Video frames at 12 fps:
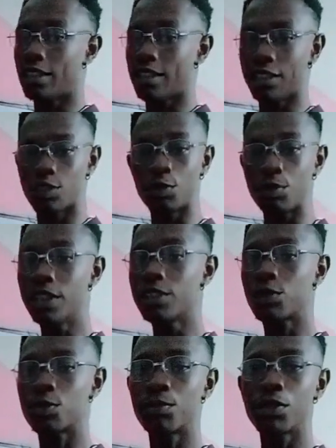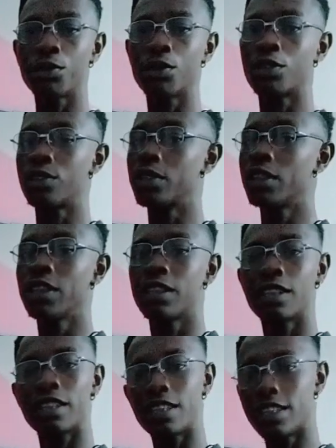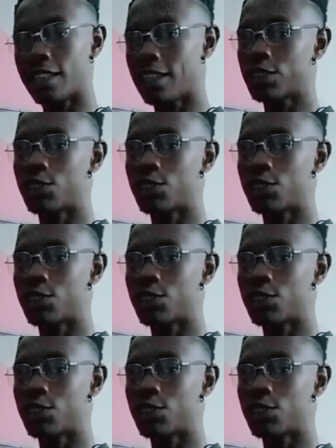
It could be a superior, it